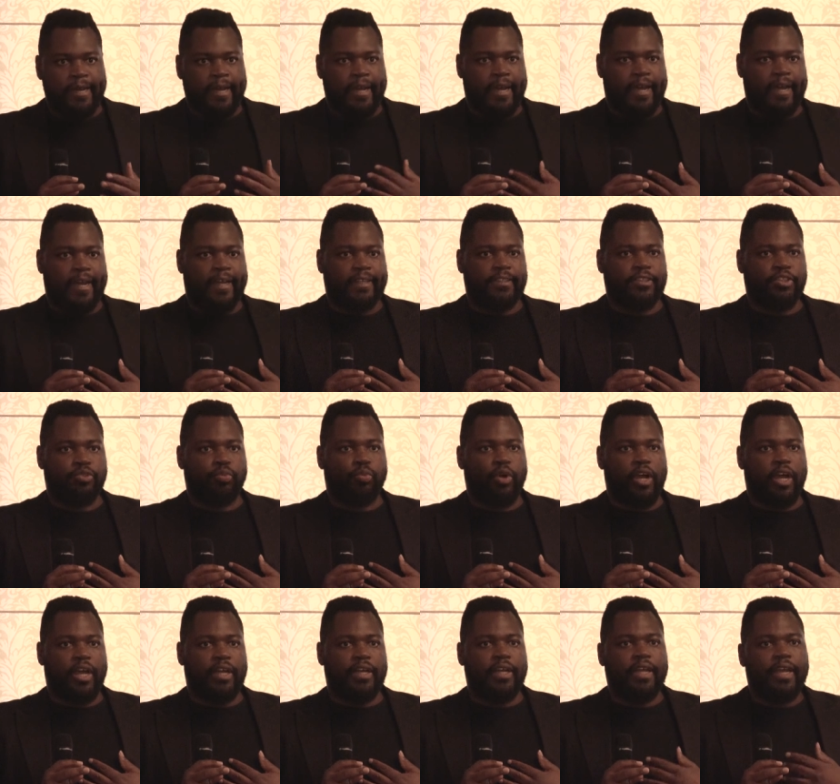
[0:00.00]
And
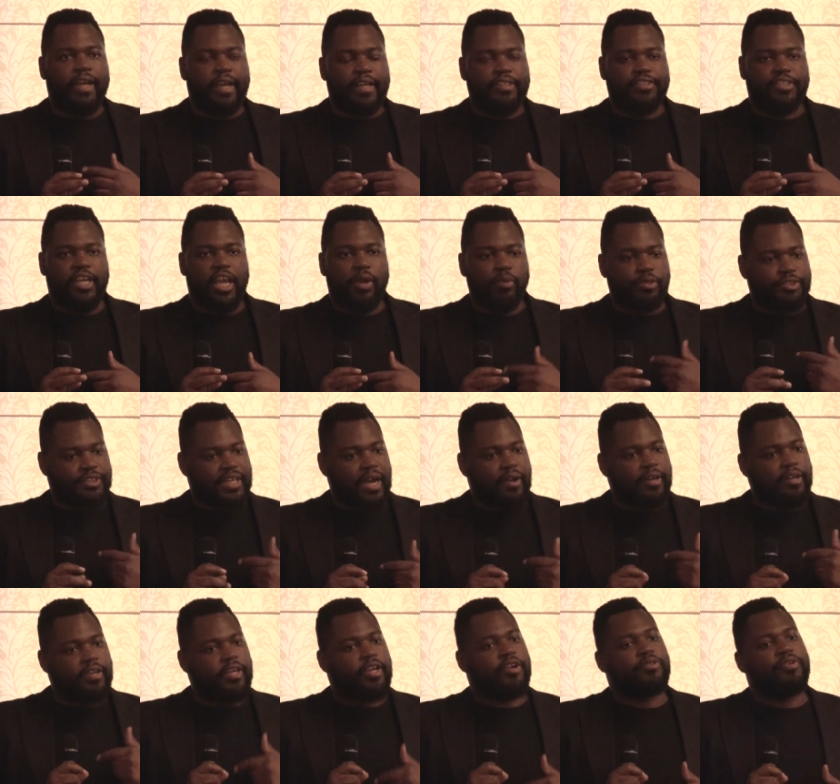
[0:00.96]
when EJ was
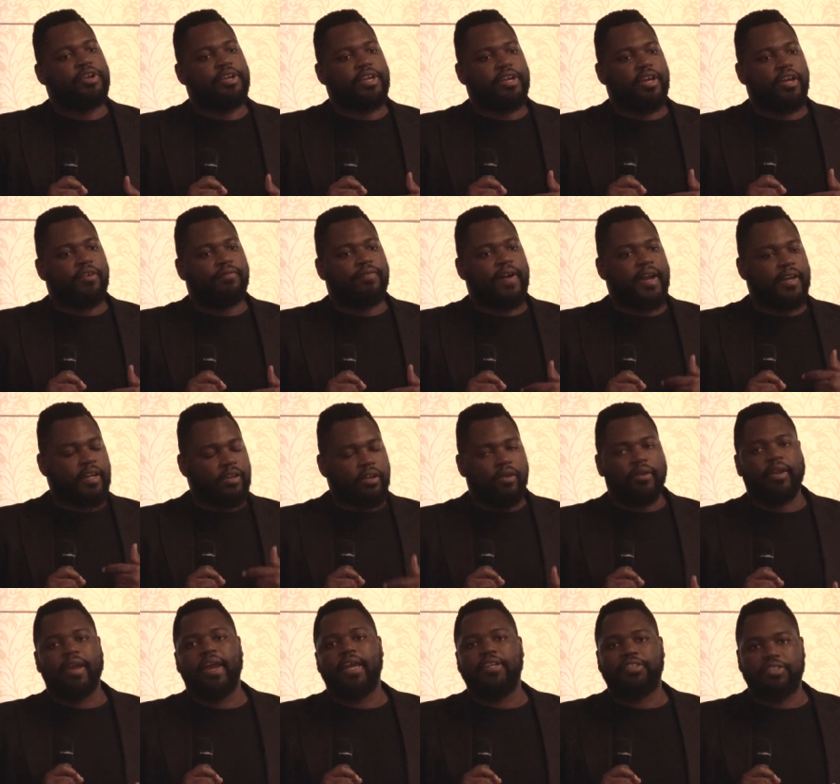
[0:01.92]
out in Korea finding
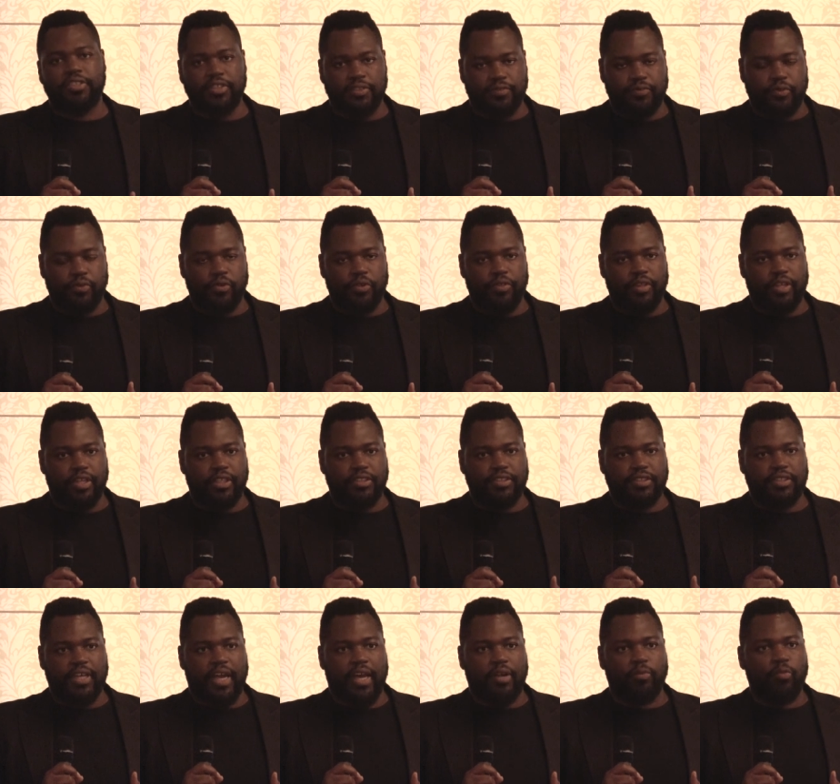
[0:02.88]
locations for
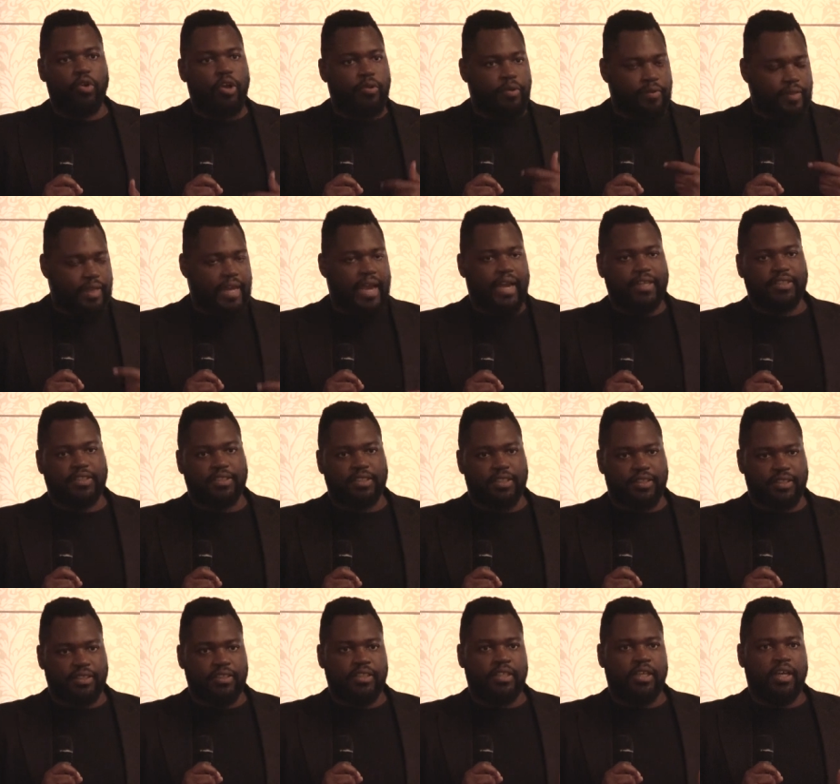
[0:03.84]
this and working the
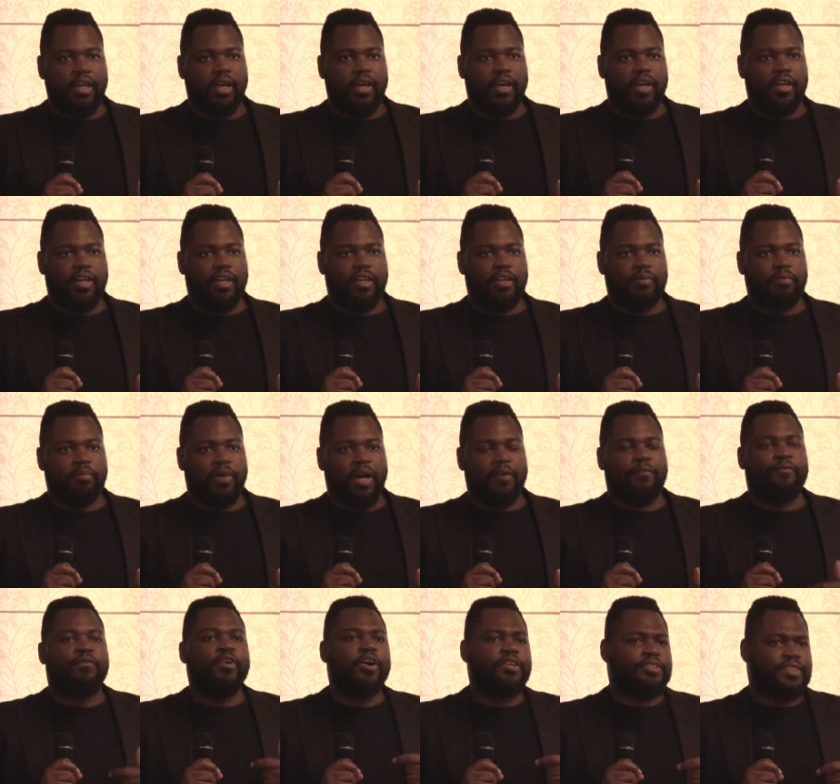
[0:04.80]
actor, um,
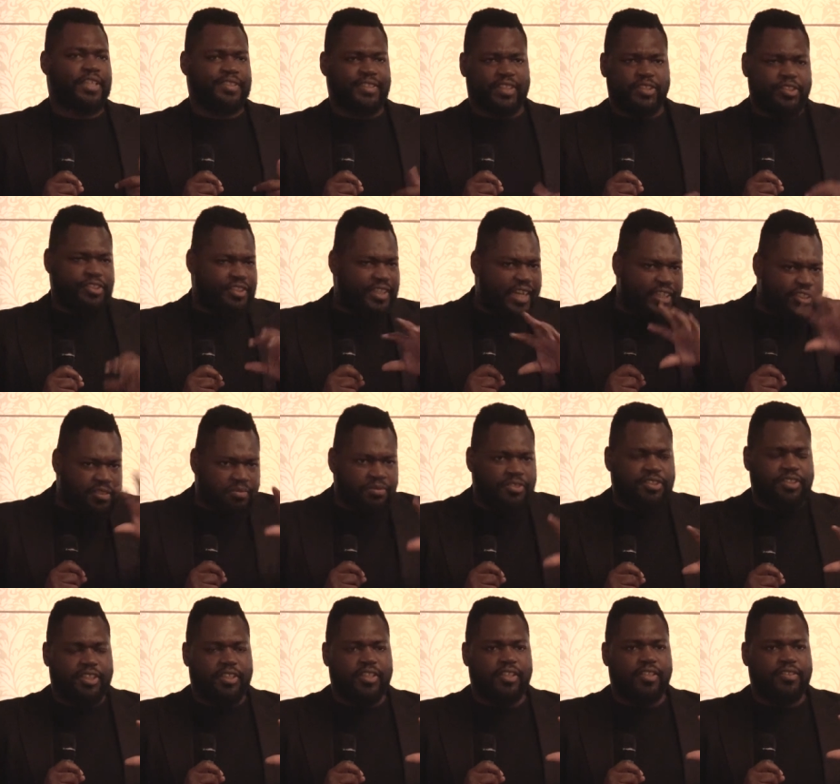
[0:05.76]
at first I said, just get some
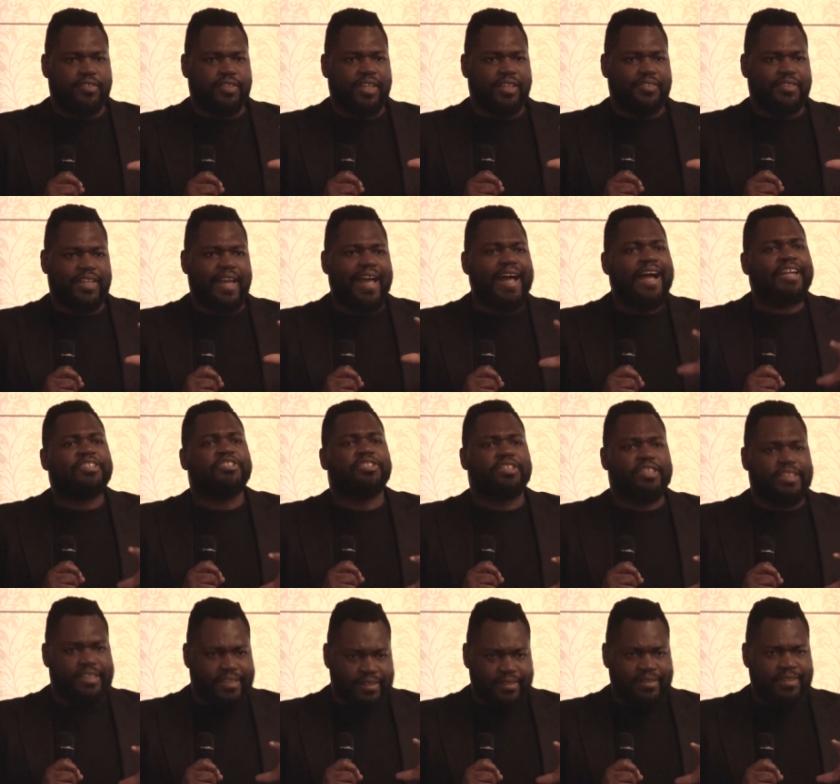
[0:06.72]
stills. And I was like,
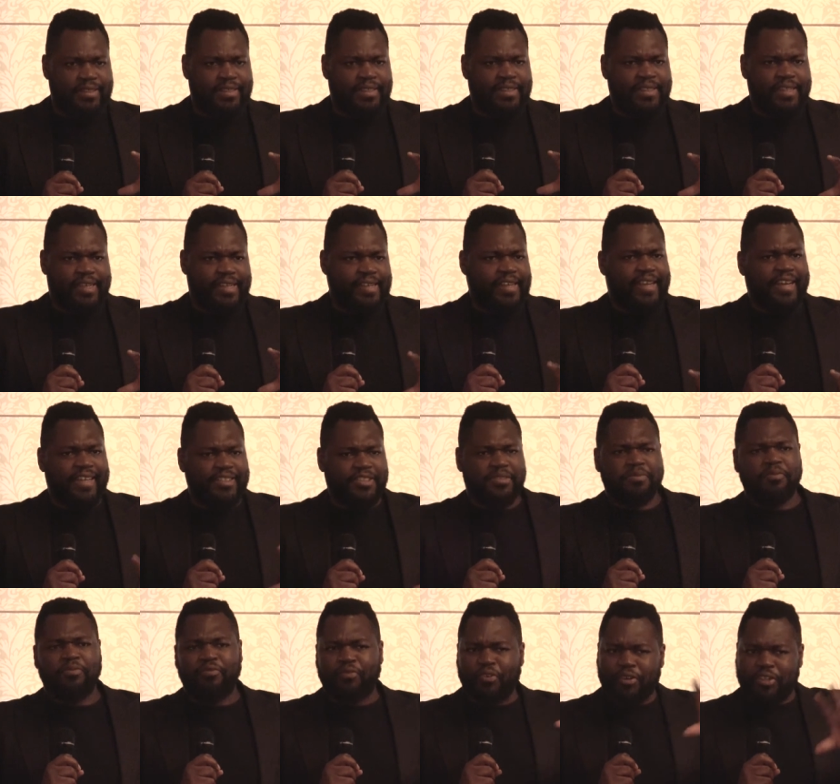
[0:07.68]
actually, can you get
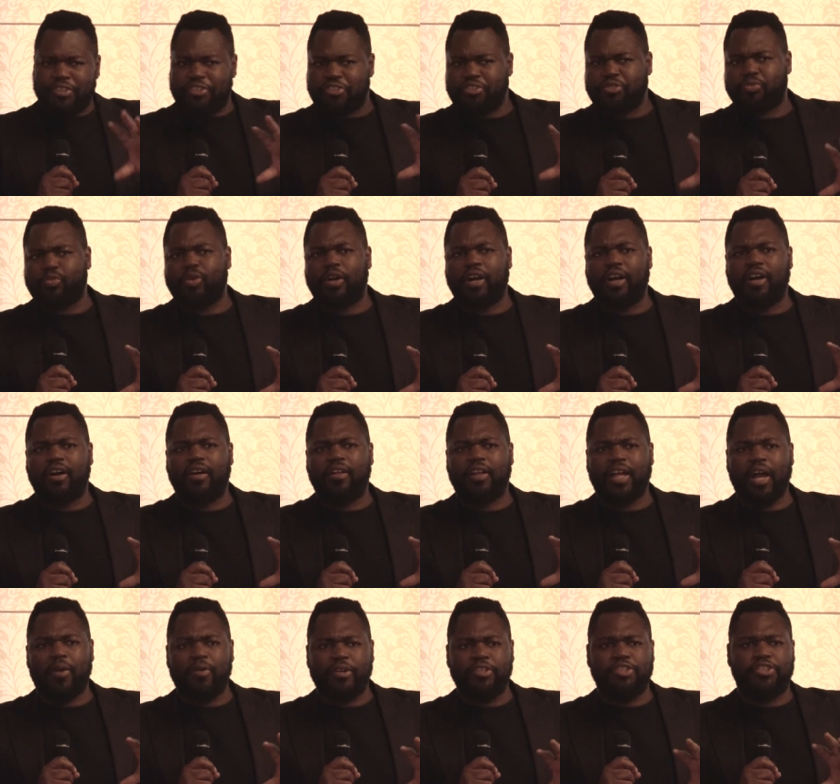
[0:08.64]
some footage as well?
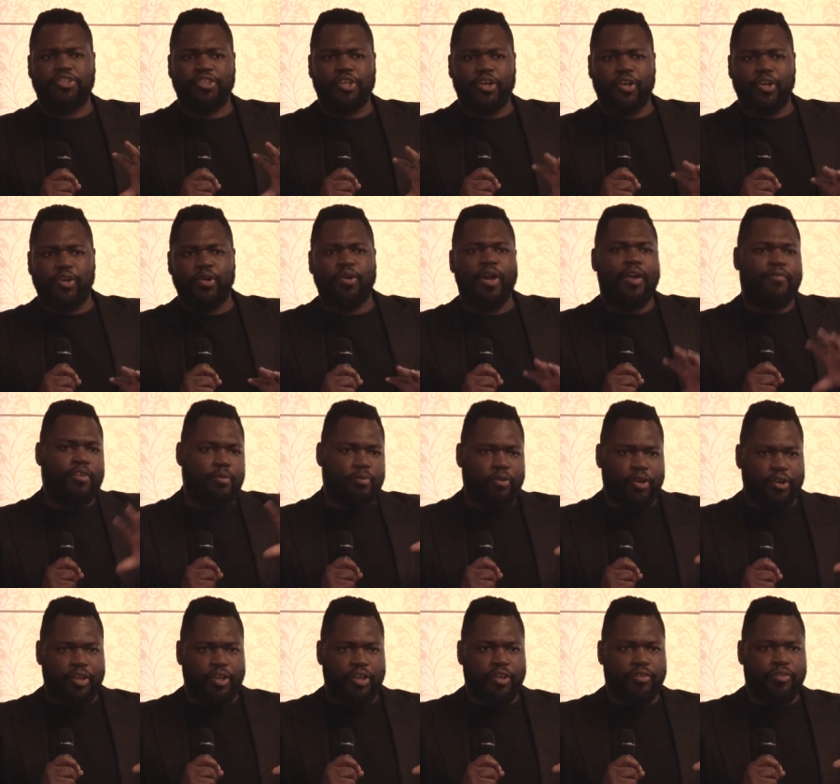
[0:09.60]
I want to show
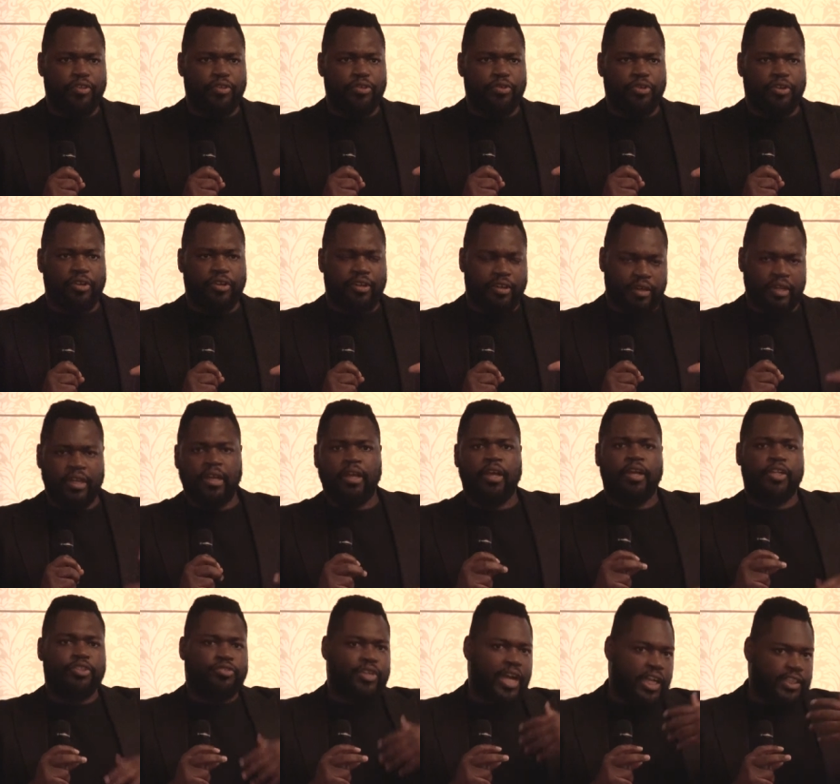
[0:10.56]
everybody that you can
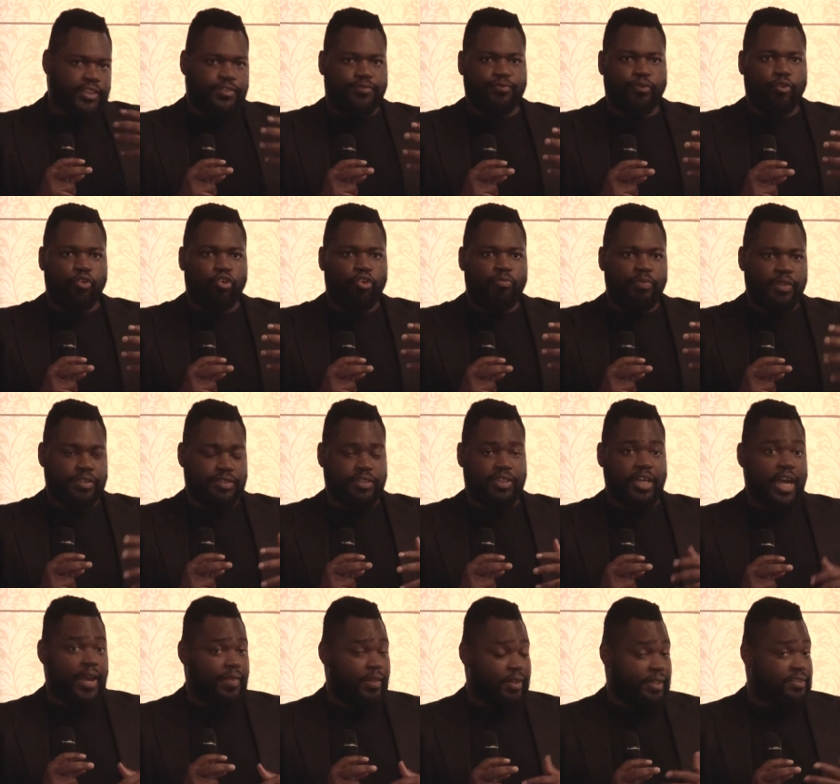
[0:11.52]
transform this
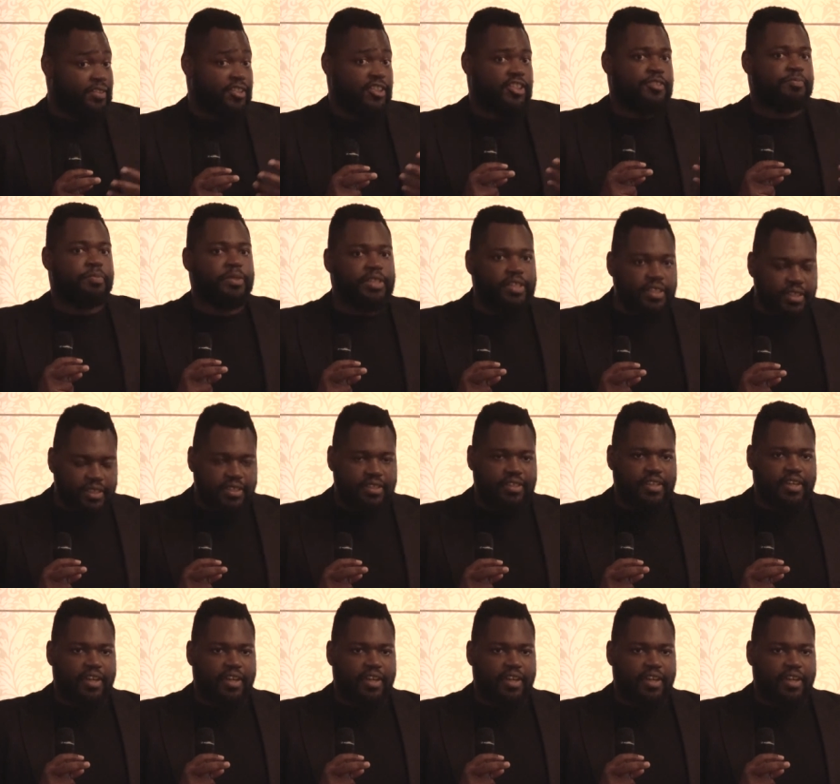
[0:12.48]
guy that doesn't speak